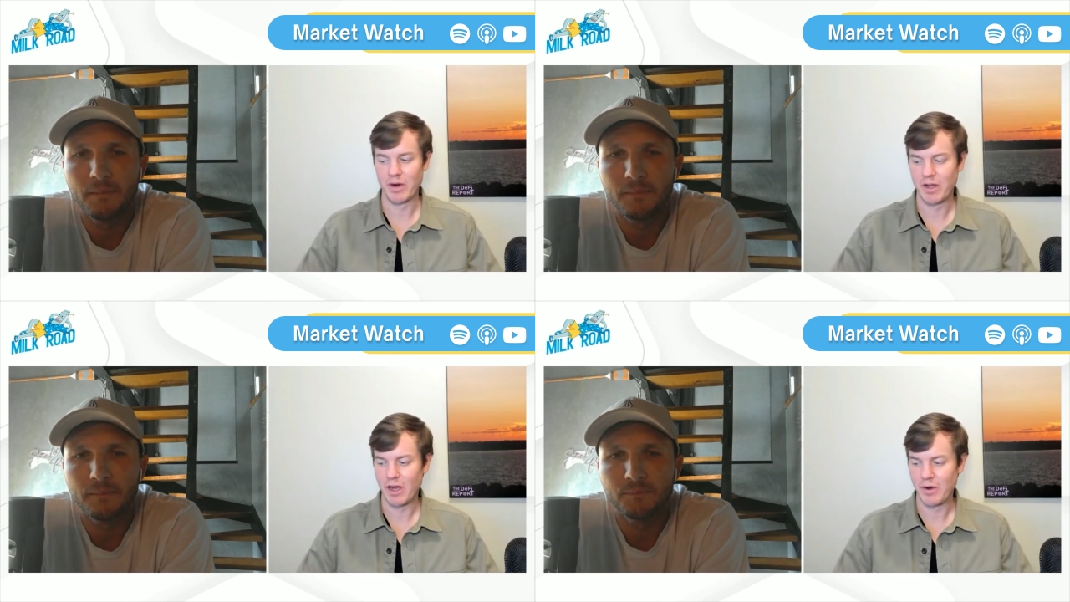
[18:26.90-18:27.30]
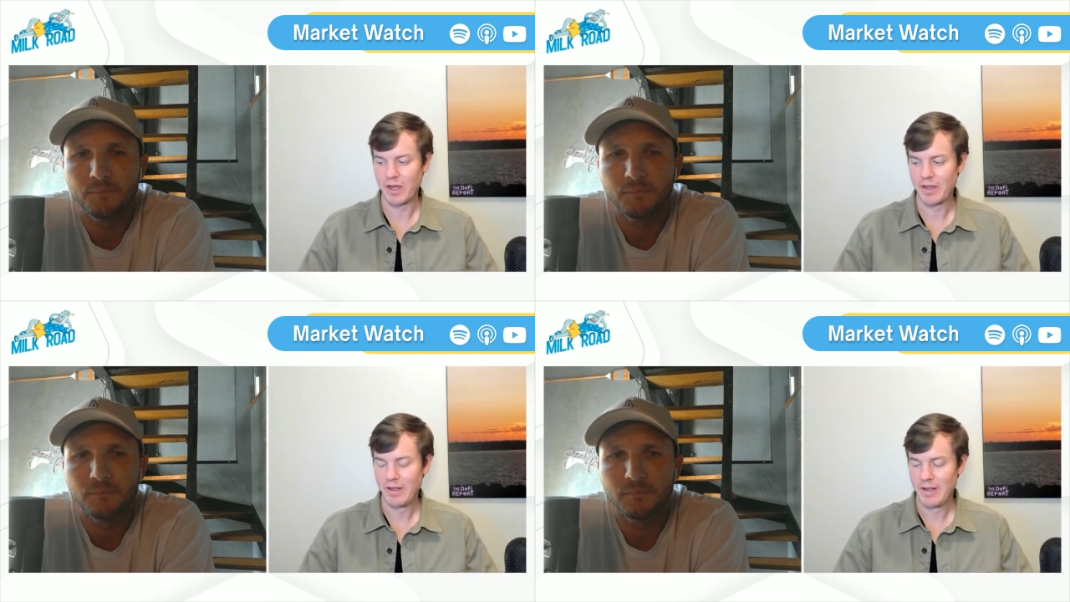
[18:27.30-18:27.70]
Speaker 1: we're
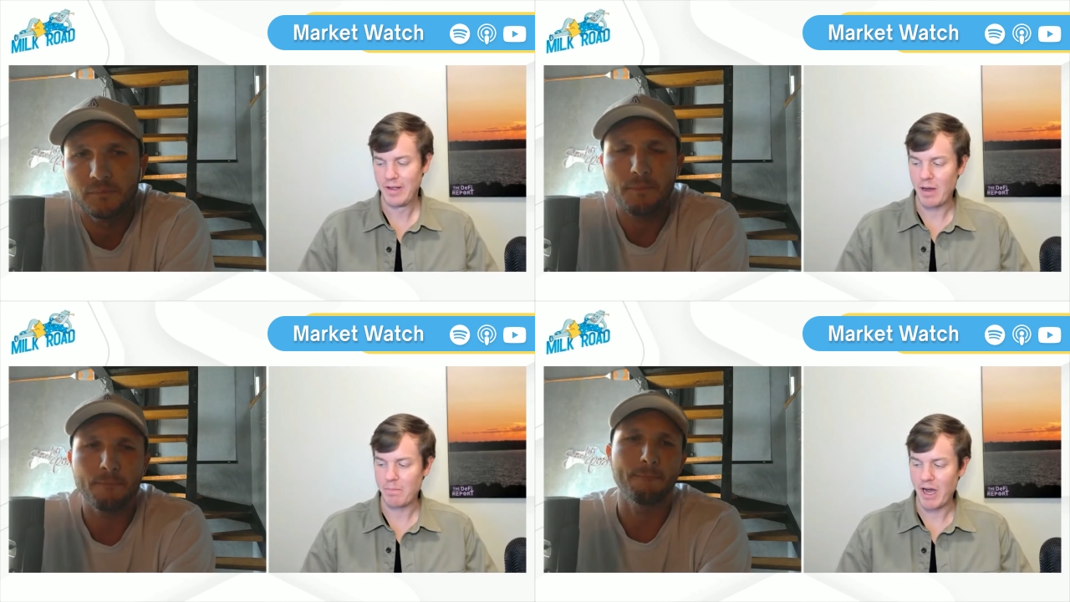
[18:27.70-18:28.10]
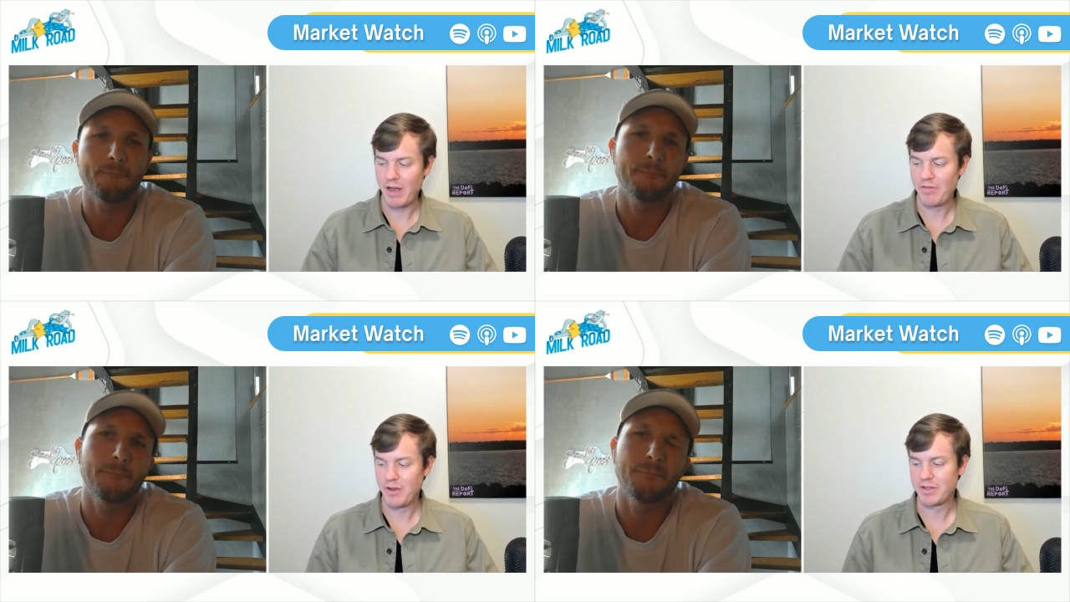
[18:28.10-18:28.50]
going.
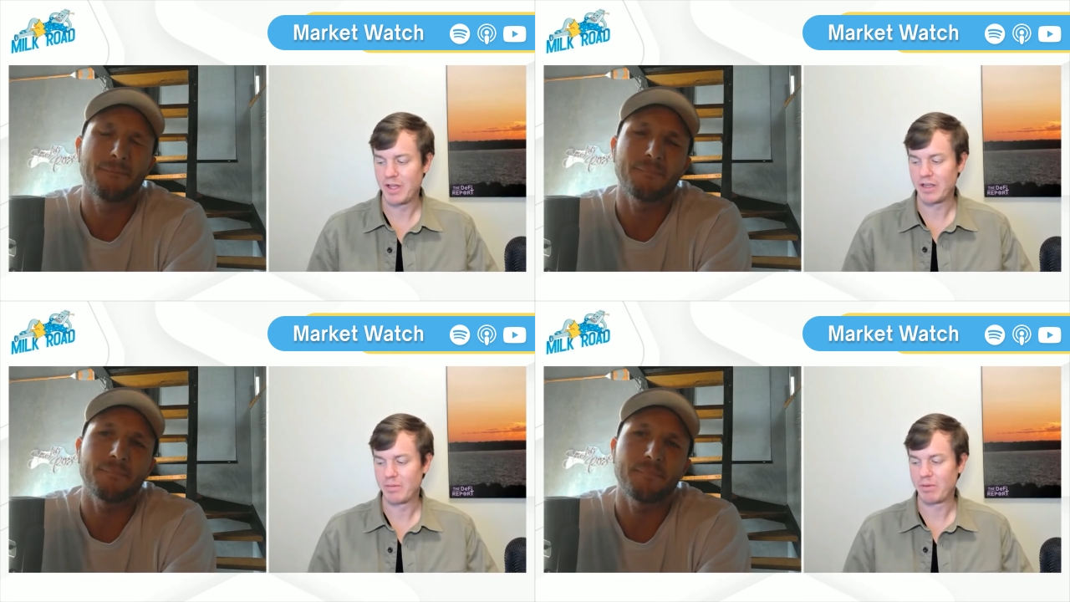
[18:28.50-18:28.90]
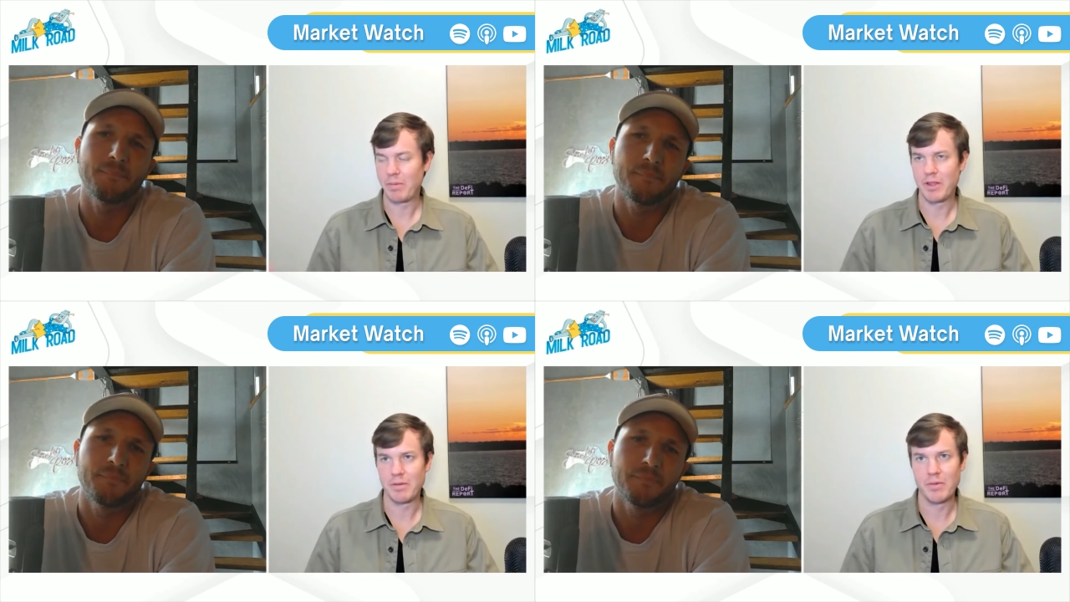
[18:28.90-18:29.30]
My view is like the
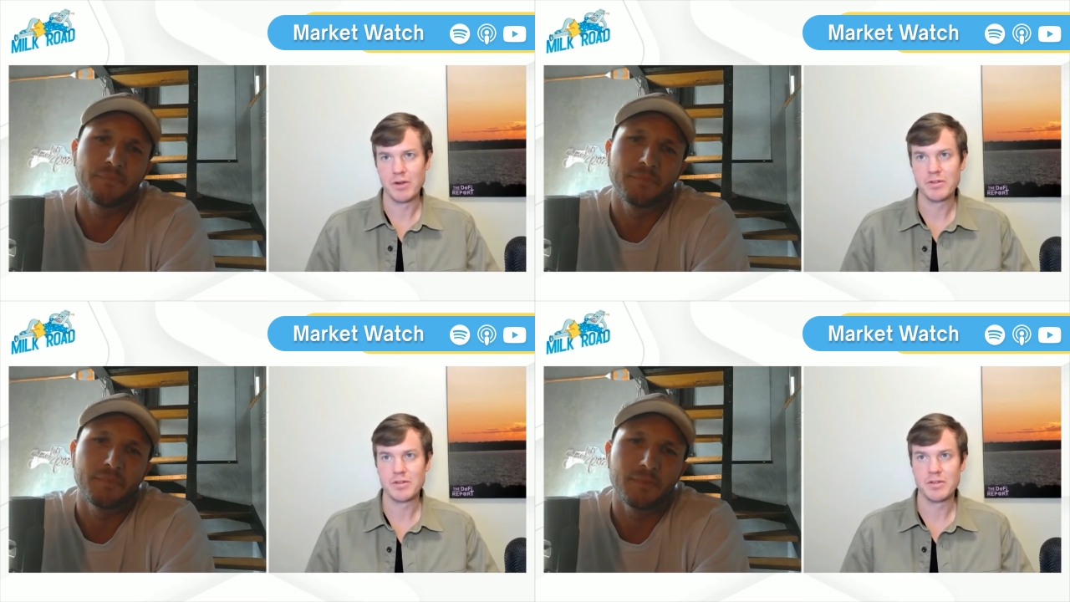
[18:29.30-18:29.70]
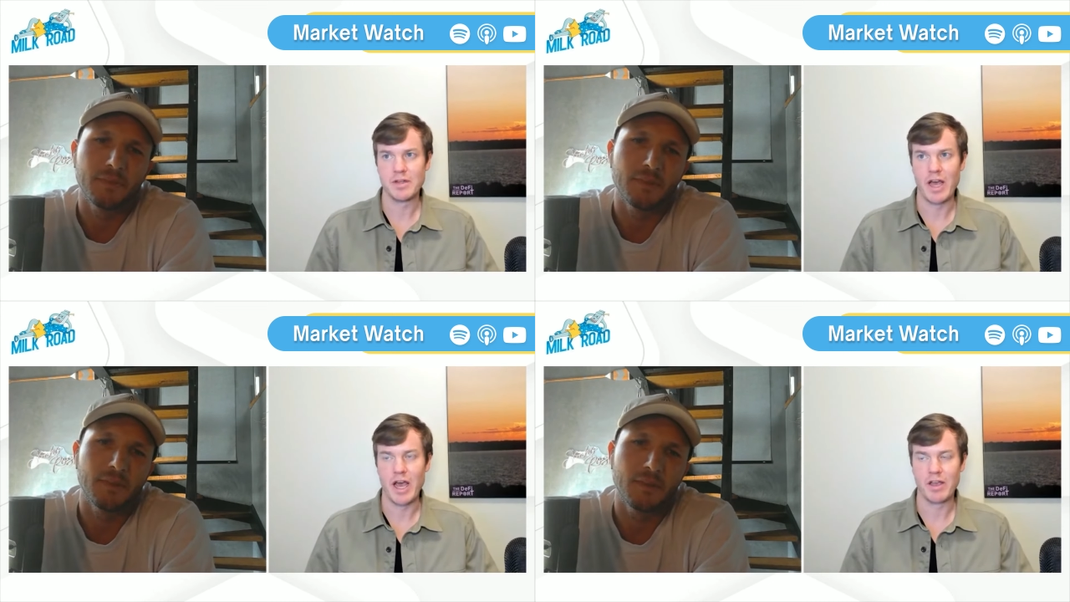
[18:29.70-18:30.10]
probably the most
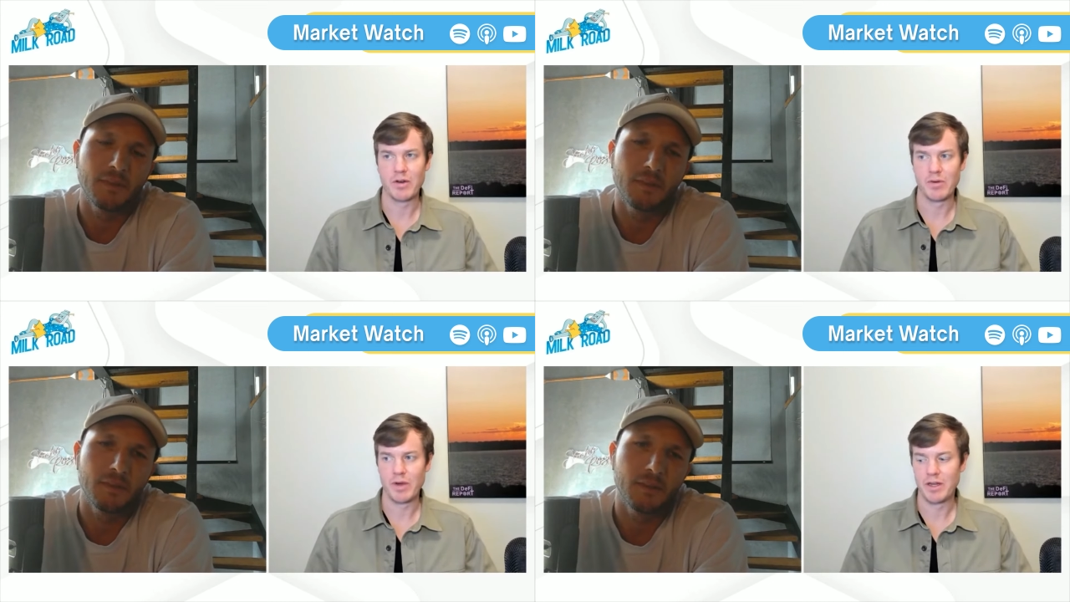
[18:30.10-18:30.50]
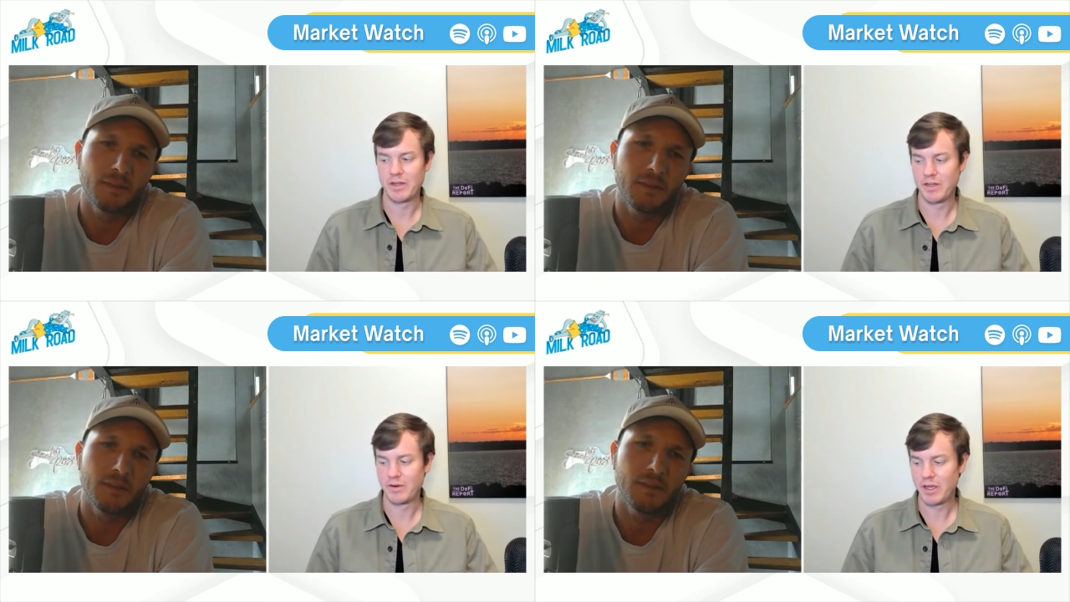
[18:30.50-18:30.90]
accurate way
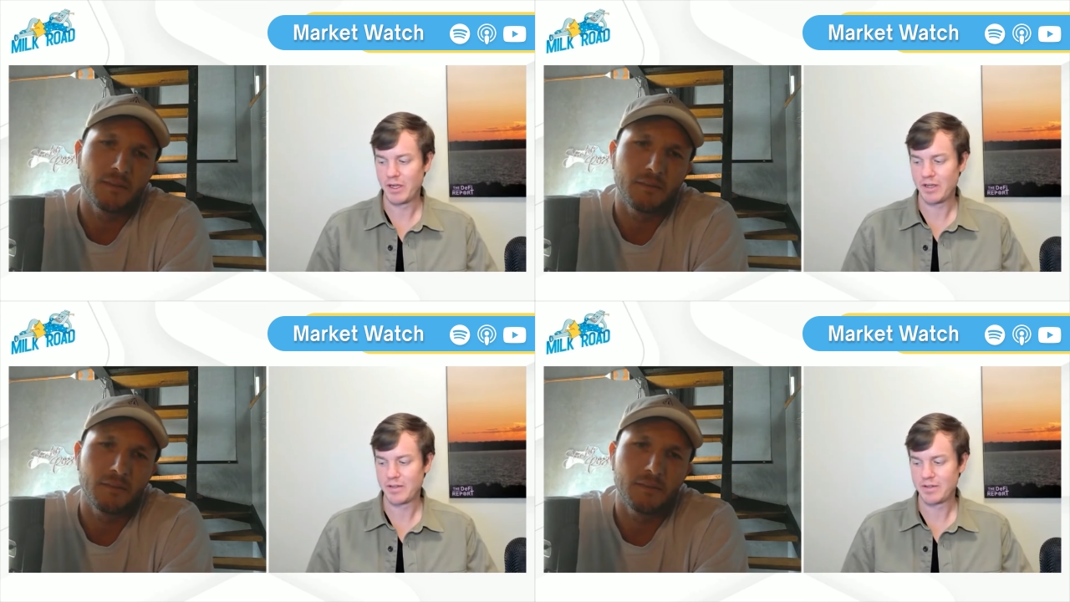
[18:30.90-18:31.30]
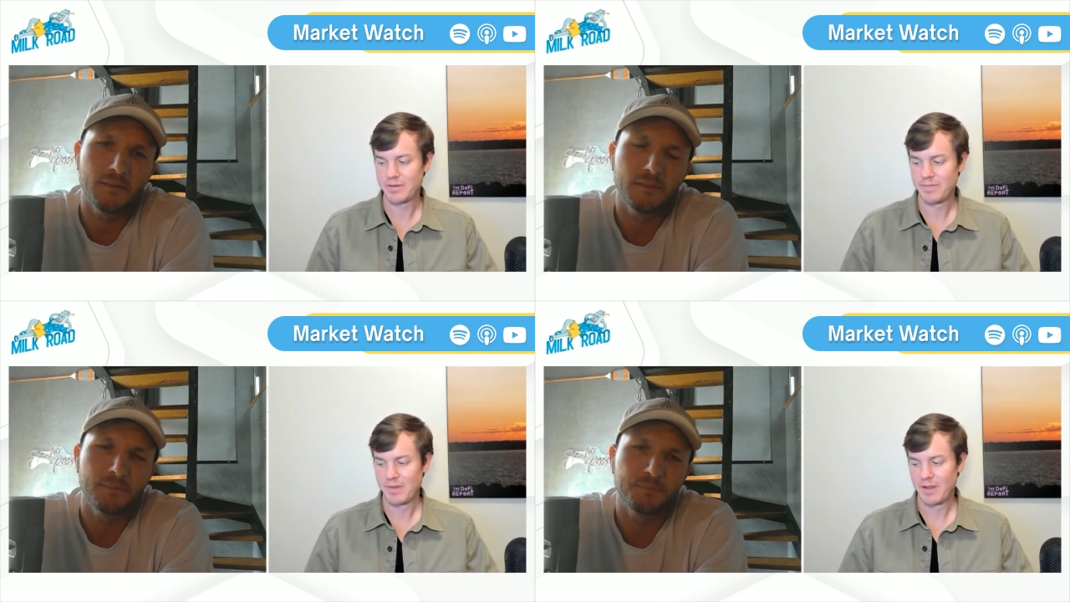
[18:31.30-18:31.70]
to do it
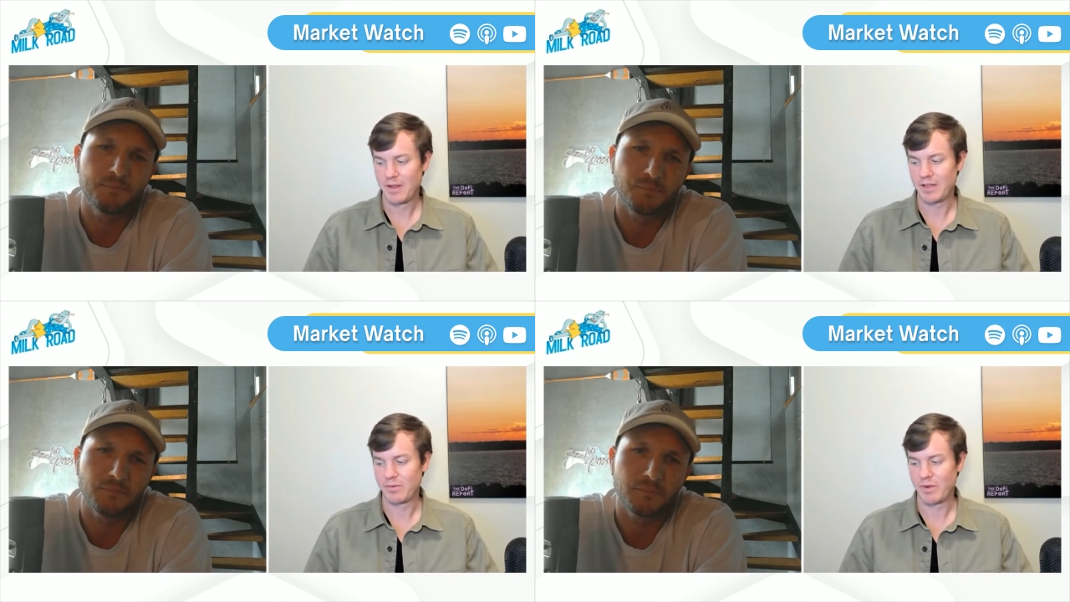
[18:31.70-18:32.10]
is is